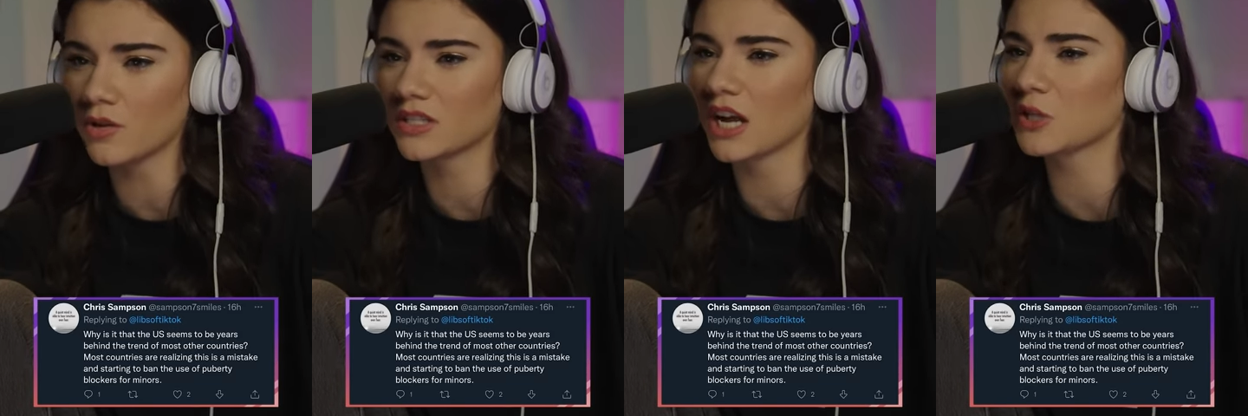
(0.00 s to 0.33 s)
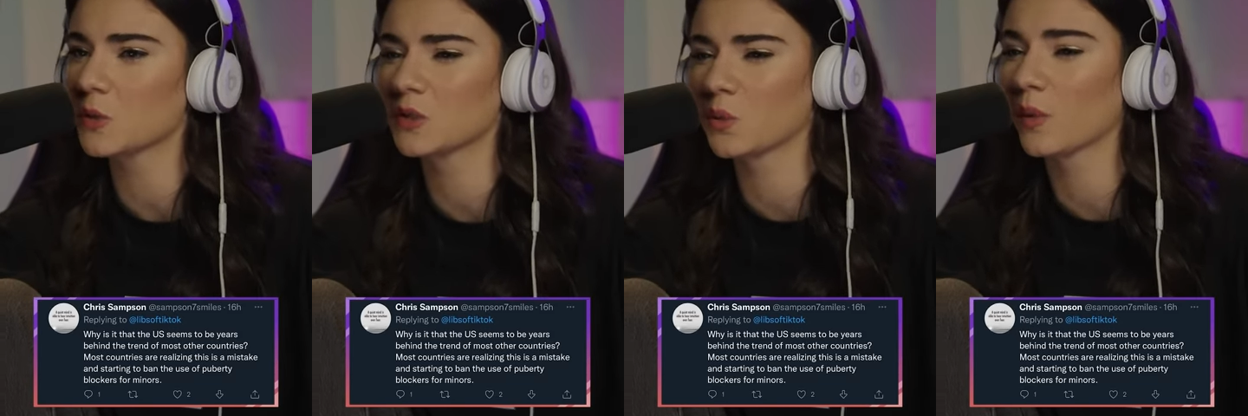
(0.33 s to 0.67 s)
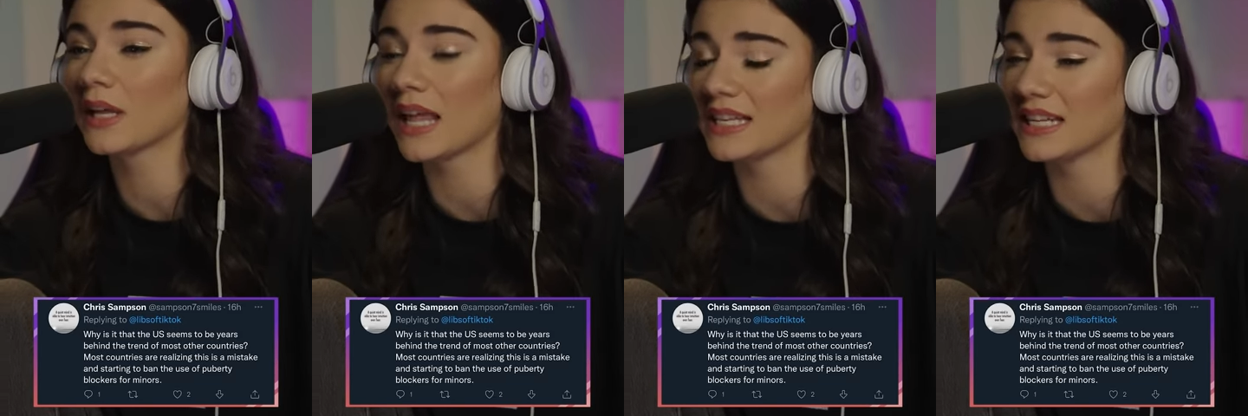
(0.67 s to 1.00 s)
Most countries are
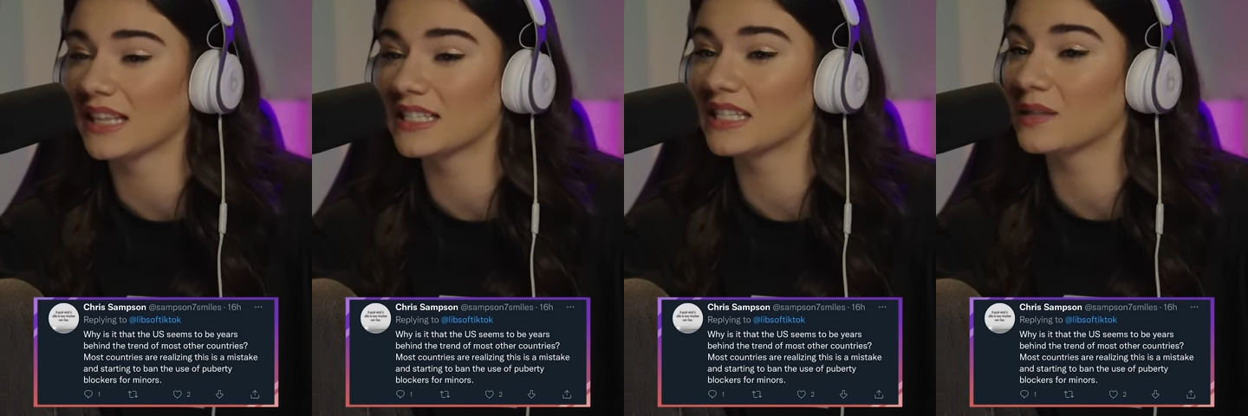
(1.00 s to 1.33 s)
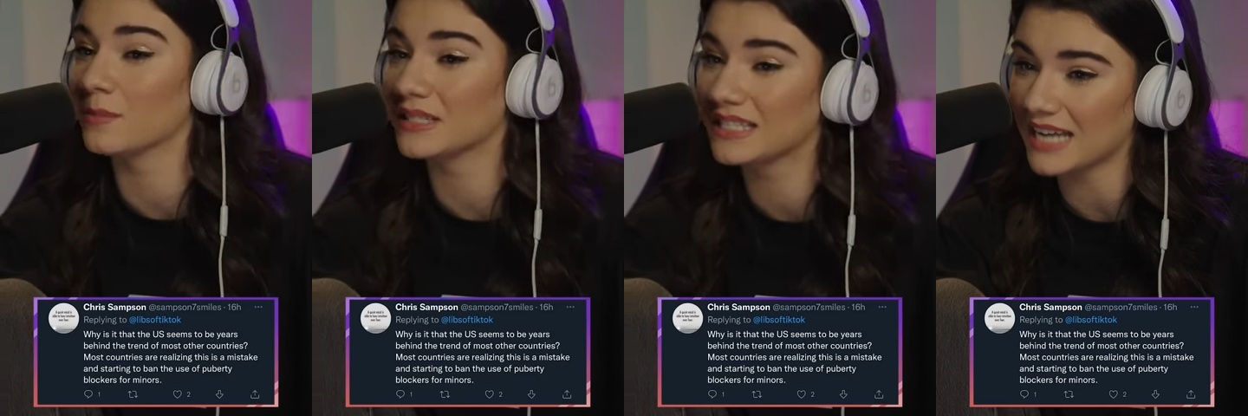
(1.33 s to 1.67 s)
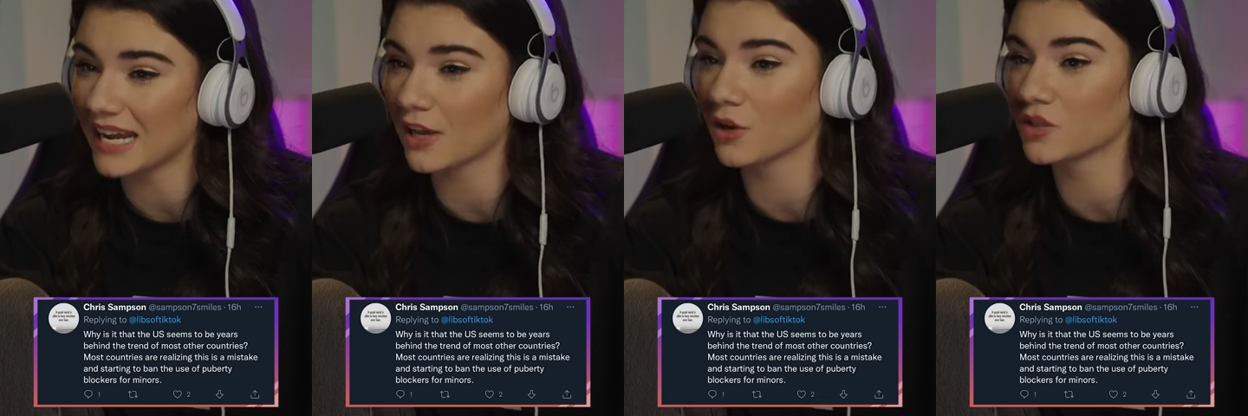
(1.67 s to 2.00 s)
realizing this is a
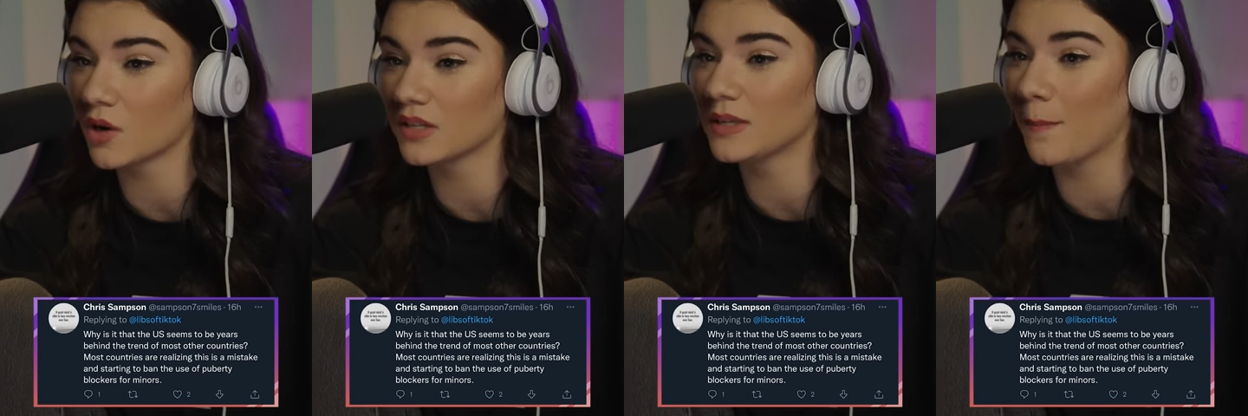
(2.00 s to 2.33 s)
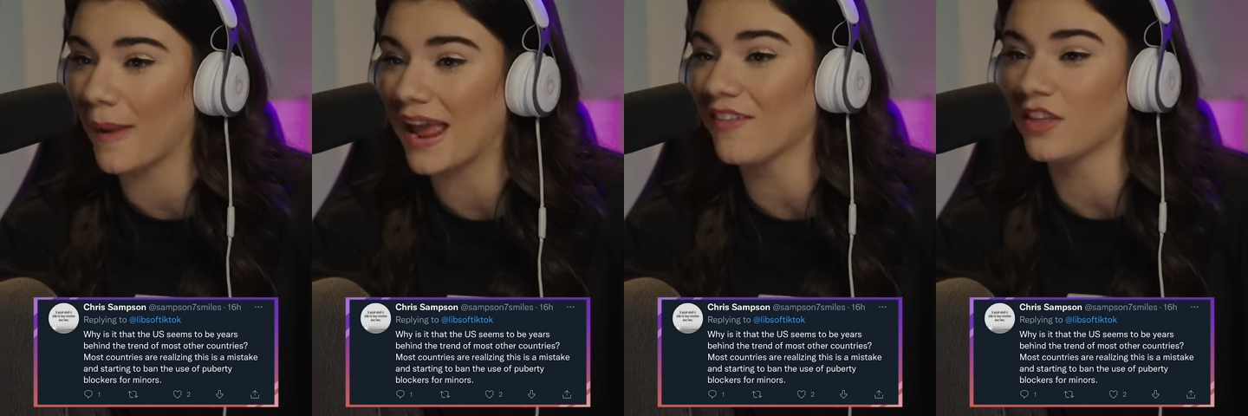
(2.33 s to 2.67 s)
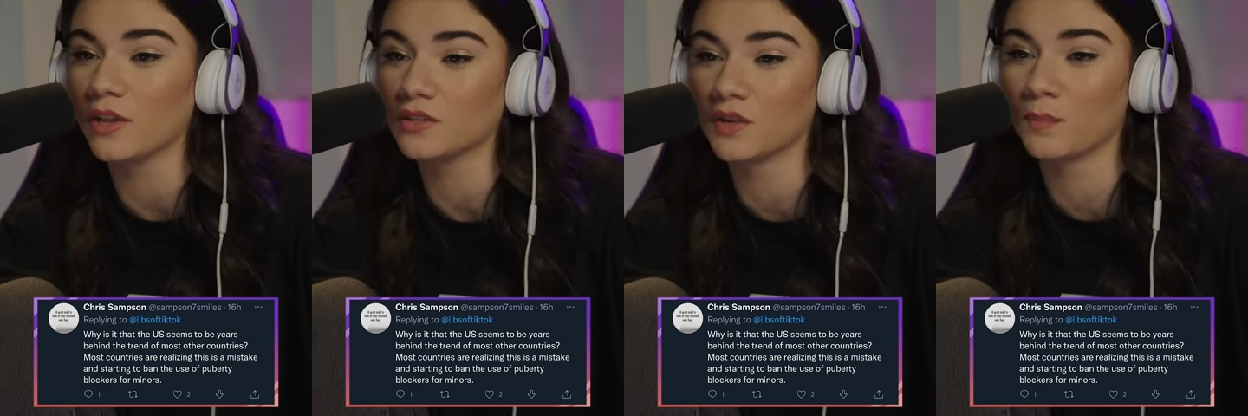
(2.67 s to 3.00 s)
mistake and are starting to ban
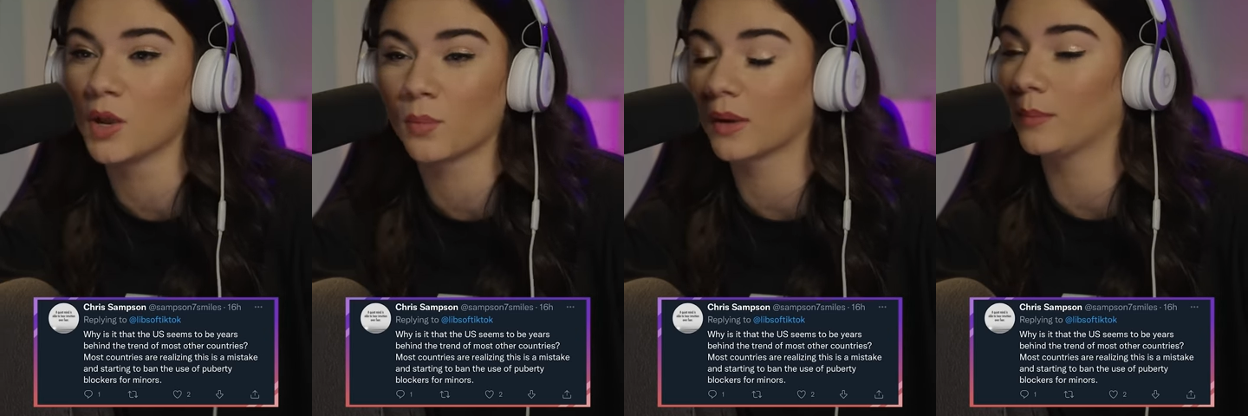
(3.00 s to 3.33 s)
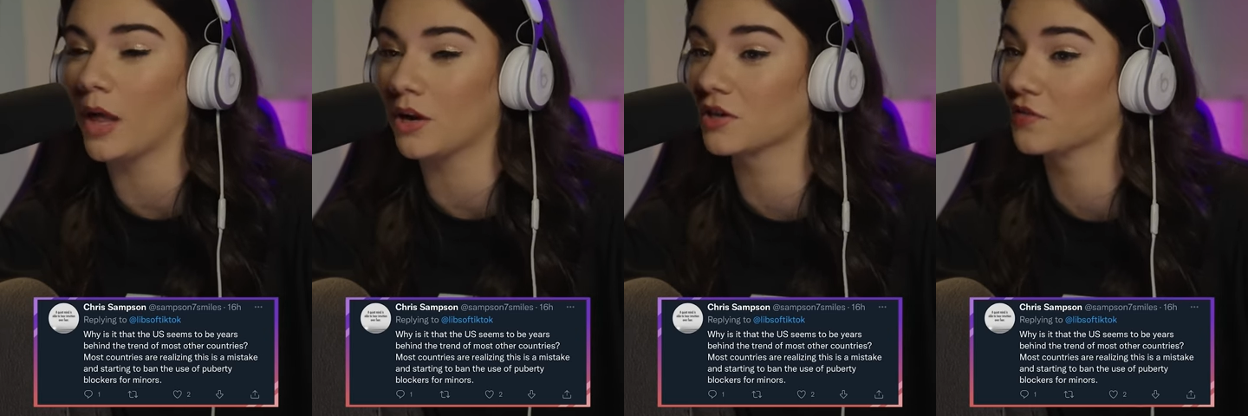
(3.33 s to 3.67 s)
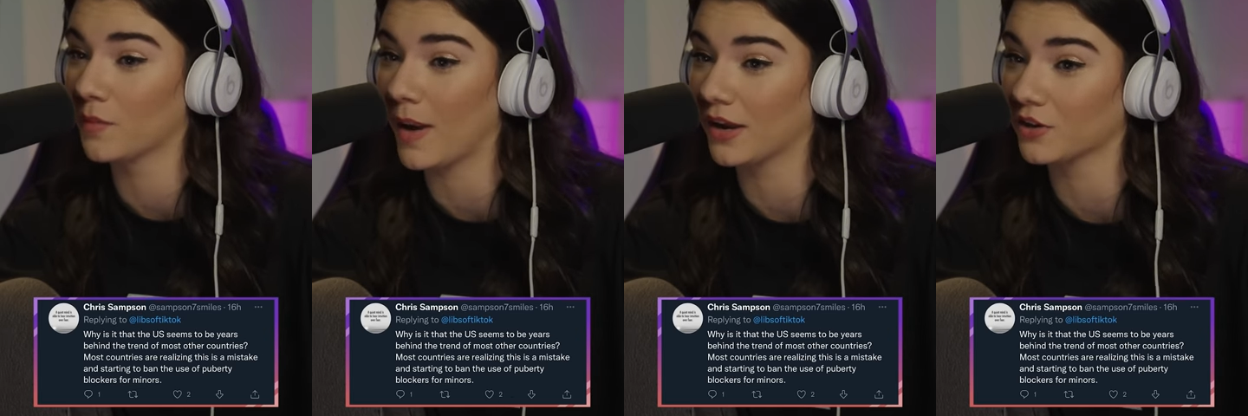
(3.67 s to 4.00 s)
the use of puberty
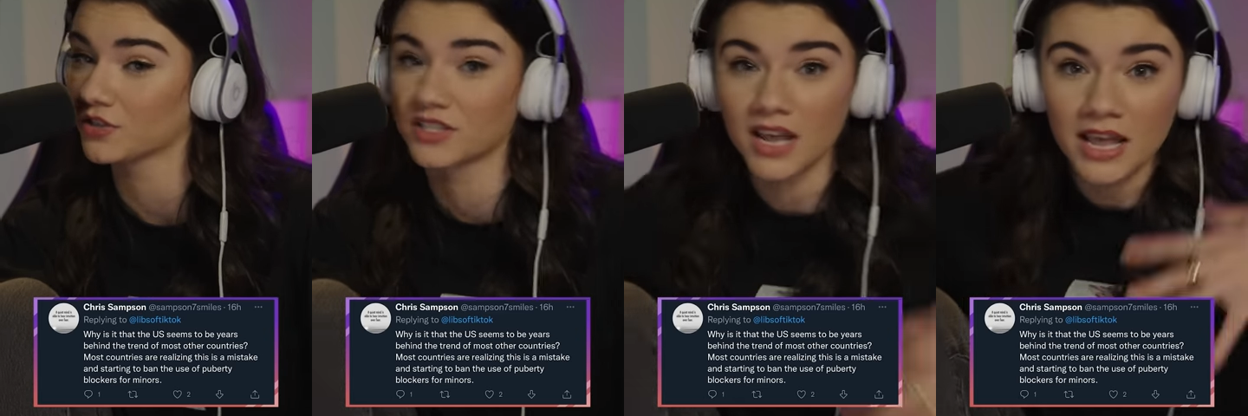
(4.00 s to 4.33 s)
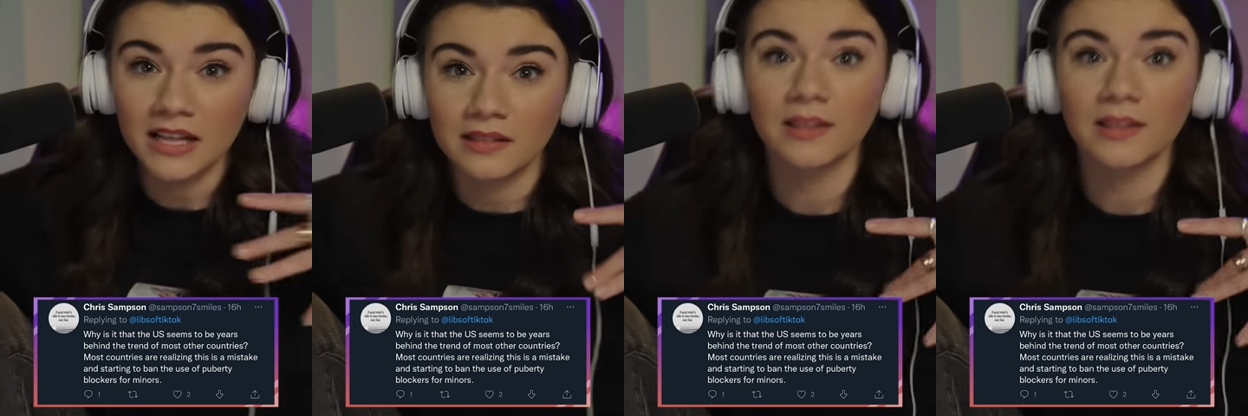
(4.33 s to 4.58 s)
blockers for minors.